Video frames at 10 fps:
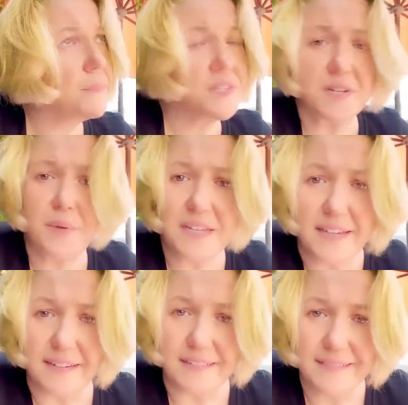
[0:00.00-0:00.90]
is an
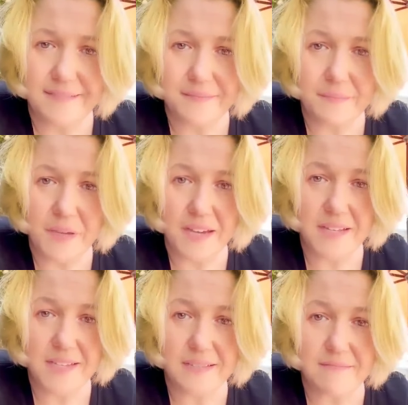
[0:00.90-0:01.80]
opinion,
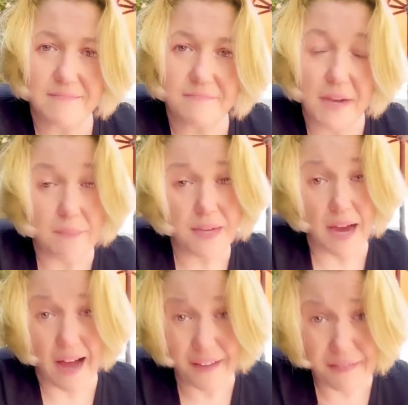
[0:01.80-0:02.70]
because maybe
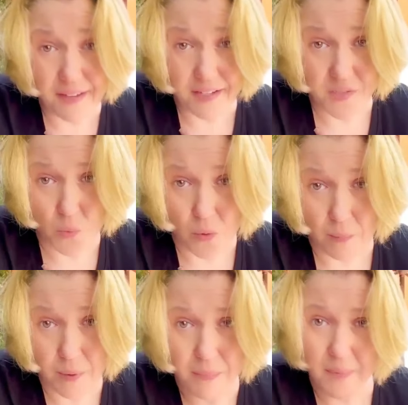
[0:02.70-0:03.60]
I think it's
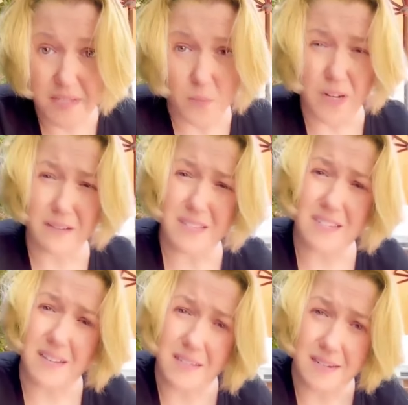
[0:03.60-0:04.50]
warm, but maybe someone else
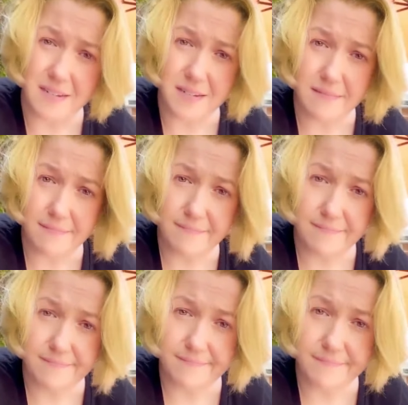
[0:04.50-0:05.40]
doesn't.
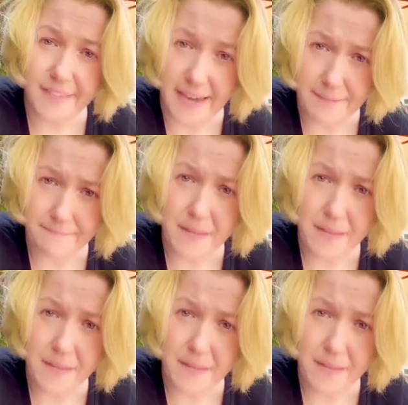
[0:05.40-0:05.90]
Okay?